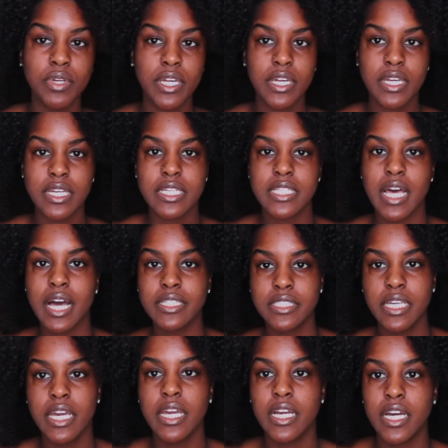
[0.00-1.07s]
is I
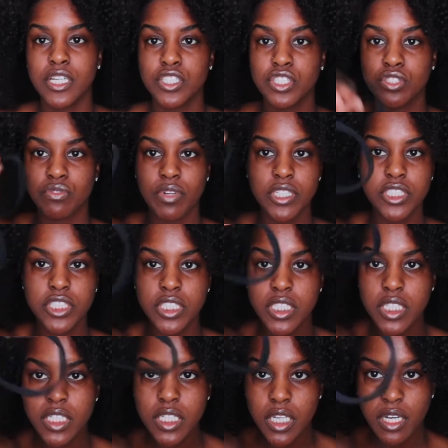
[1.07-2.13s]
take a
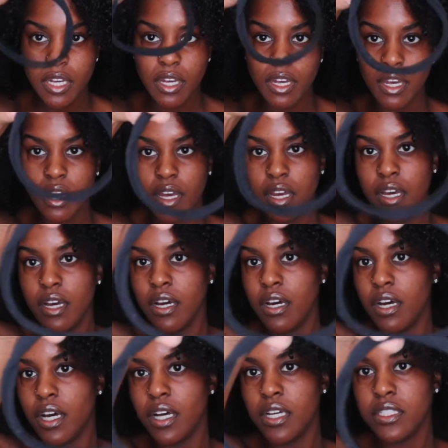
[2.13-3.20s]
scrunchie,
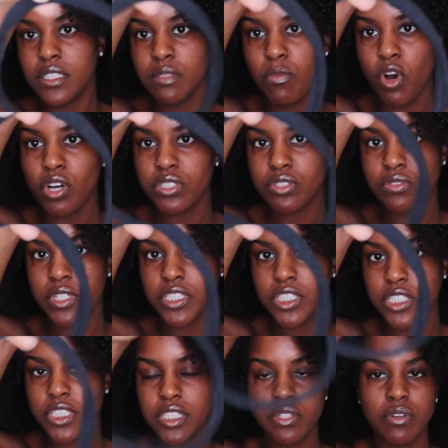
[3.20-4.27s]
a small
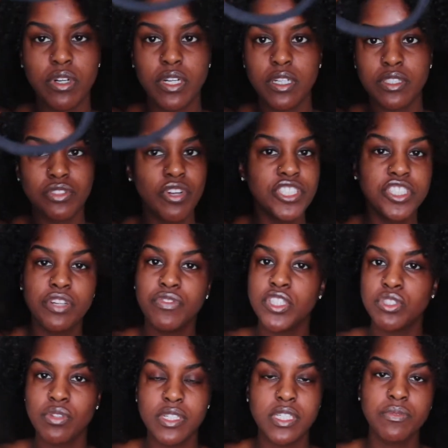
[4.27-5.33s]
scrunchie or a scrunchie of your
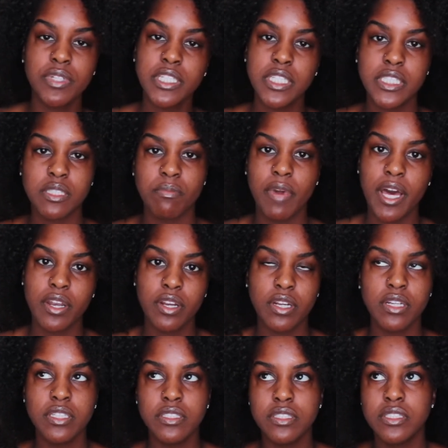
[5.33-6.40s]
choice. It really doesn't
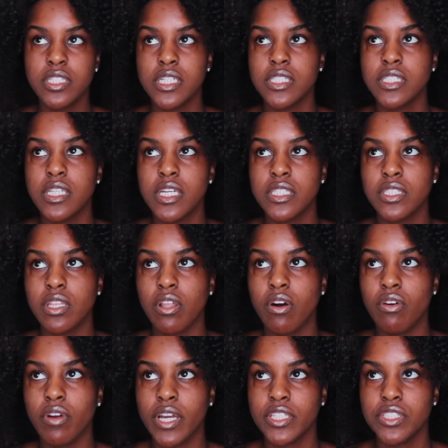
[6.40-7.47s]
matter, just as
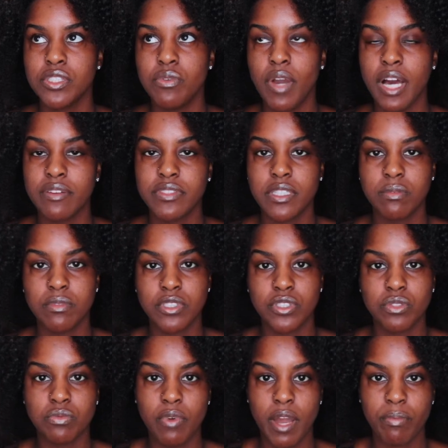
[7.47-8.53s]
long as you have something
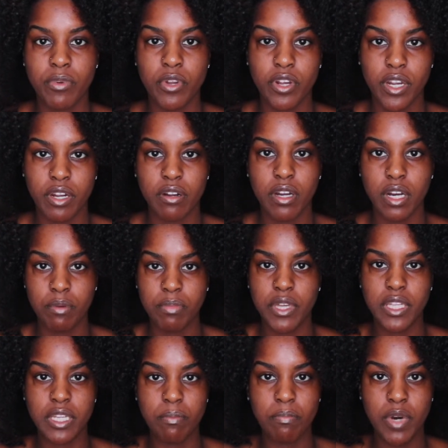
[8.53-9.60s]
to wrap your hair up
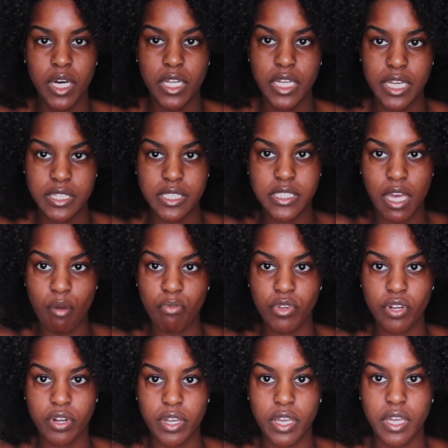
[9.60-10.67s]
in the bun at the top of
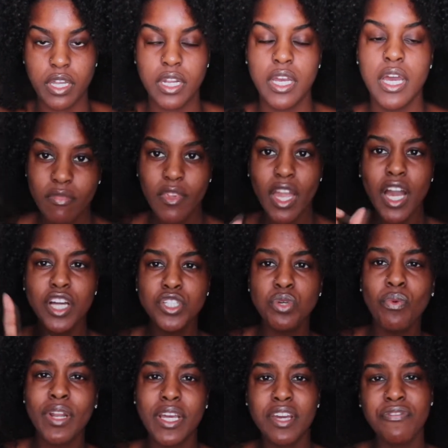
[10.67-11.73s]
your head. I do
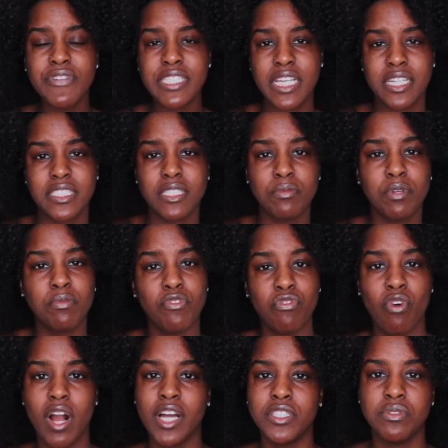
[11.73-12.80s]
want to emphasize something
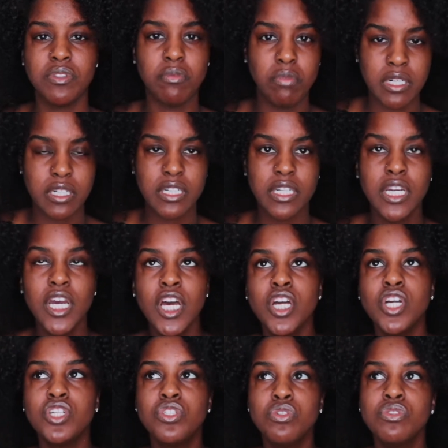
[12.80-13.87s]
before I do the bun.
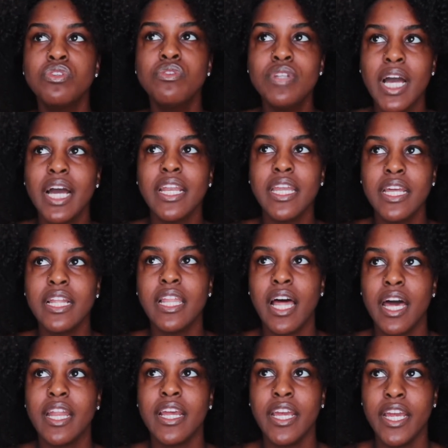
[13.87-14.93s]
You do not need a
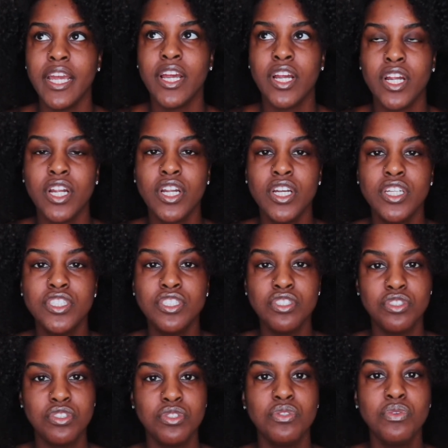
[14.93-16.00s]
lot of hair to
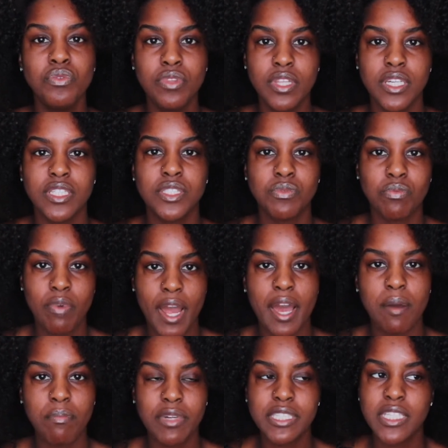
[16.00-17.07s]
do this
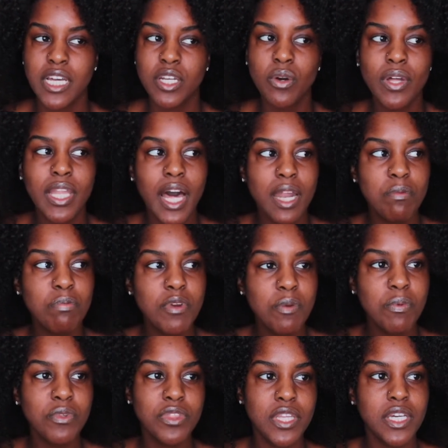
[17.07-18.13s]
wrap, because I know a lot of
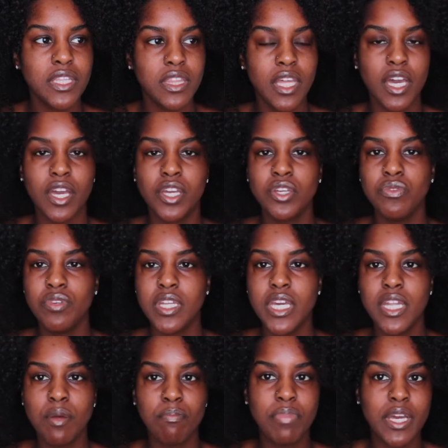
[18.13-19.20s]
people think that you
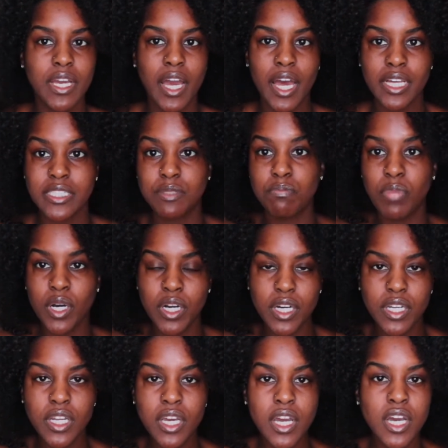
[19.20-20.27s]
need a big ass
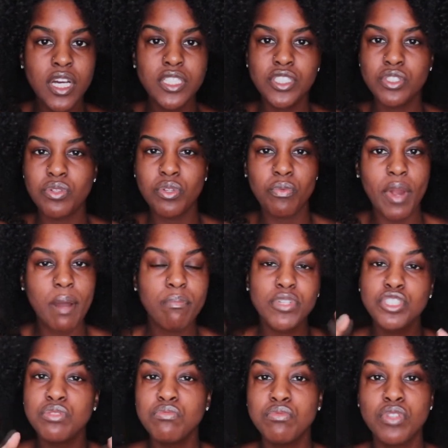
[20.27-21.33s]
bun to do the wrap,
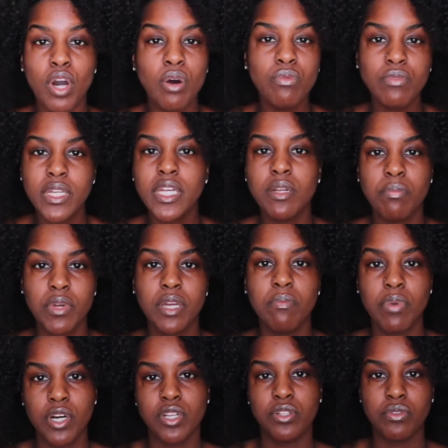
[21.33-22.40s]
but you don't need a big
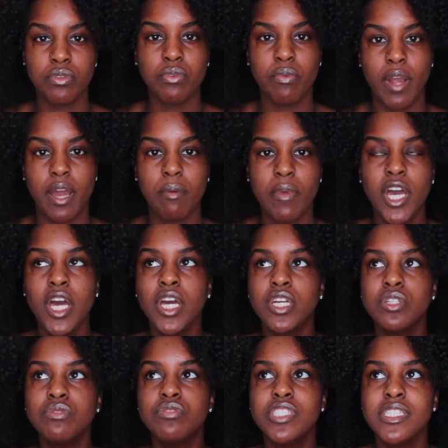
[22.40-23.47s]
bun to do the wrap.
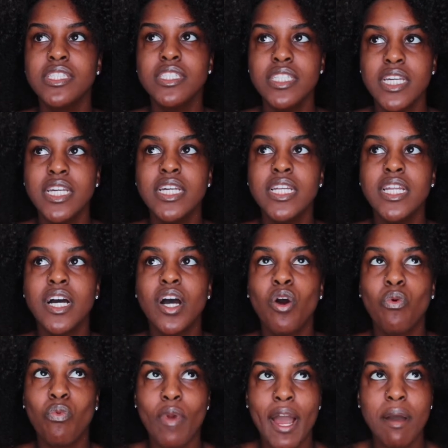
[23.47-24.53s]
You just need
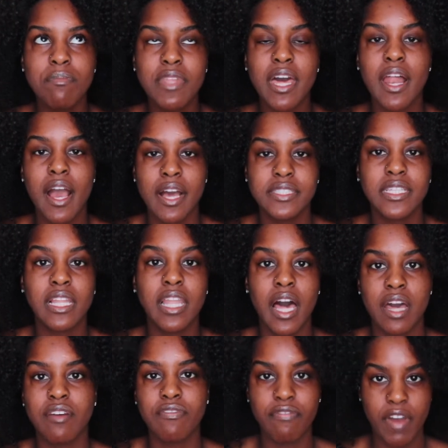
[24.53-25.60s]
a wrap that has a
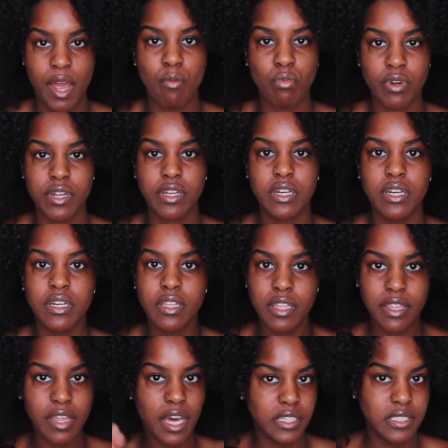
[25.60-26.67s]
lot of fabric.
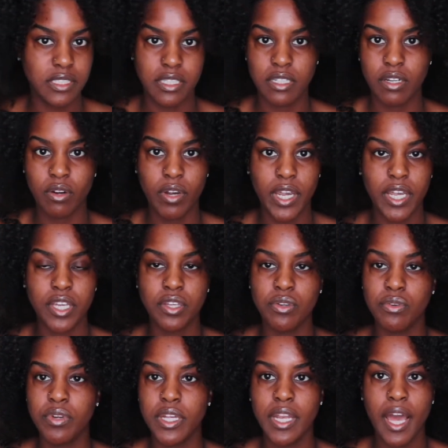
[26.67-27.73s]
That's it, okay?
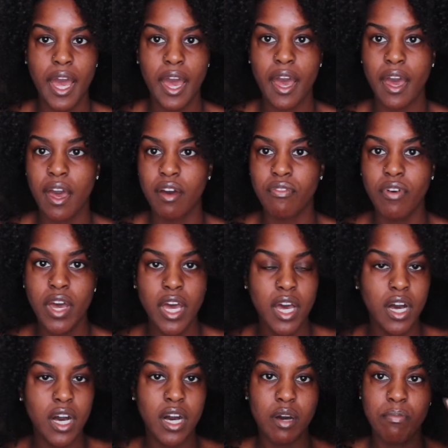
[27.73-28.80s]
You can have
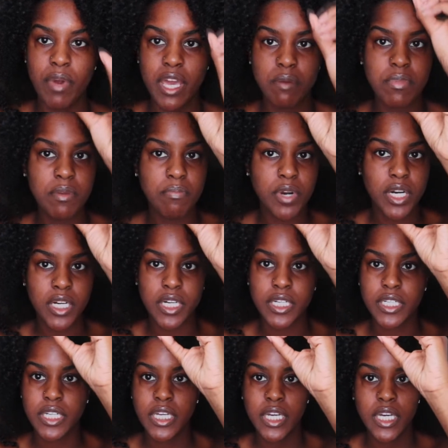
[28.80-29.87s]
a baby
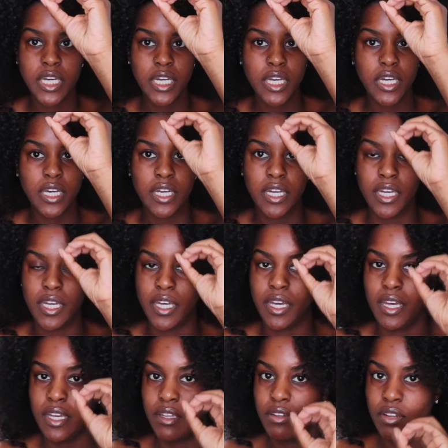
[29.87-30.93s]
bun.
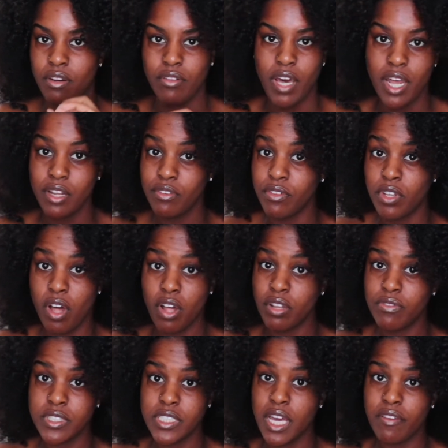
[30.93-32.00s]
You know, not all
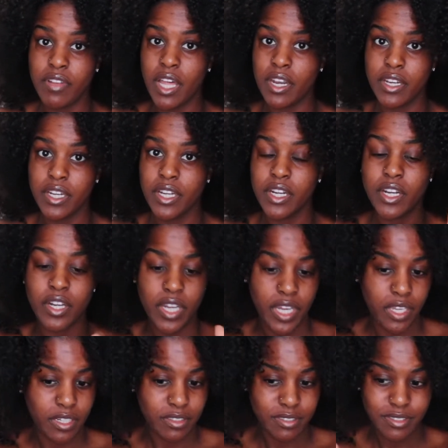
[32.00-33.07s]
of us have a lot of hair,
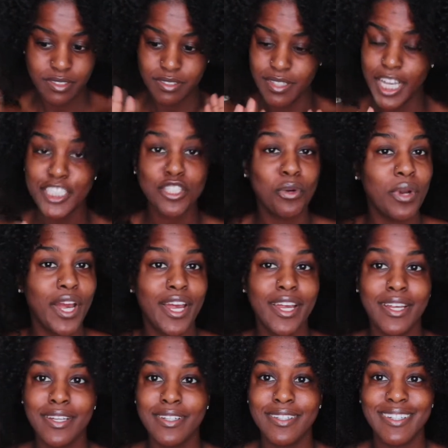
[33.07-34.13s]
and that's
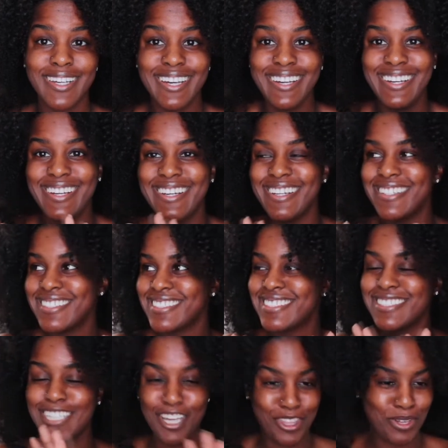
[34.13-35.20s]
okay.
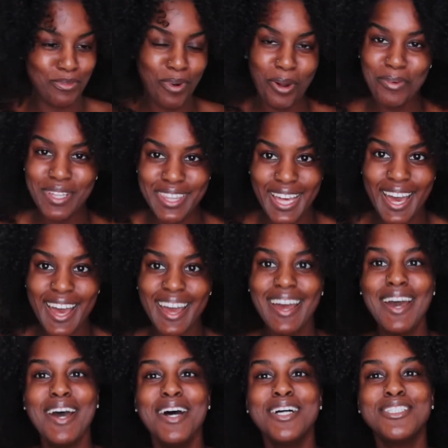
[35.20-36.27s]
It's nothing wrong with that.
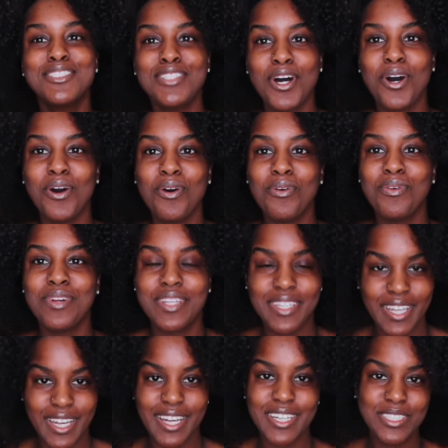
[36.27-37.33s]
So
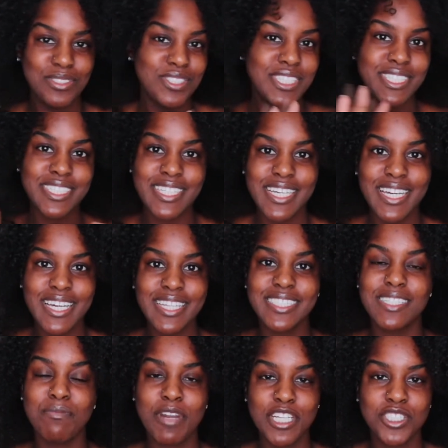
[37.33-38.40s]
yeah, you just need
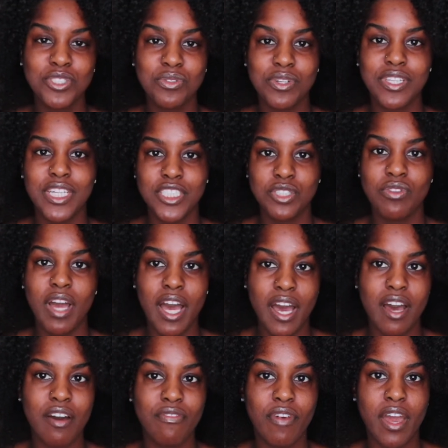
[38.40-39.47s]
to make sure that you
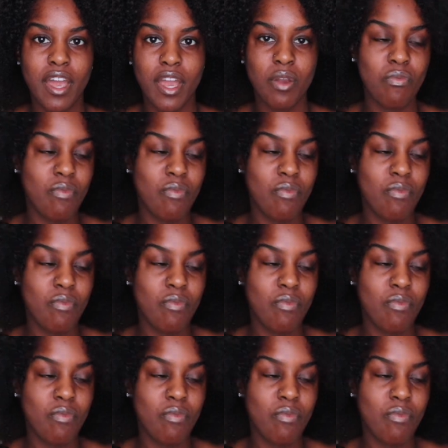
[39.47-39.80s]
have a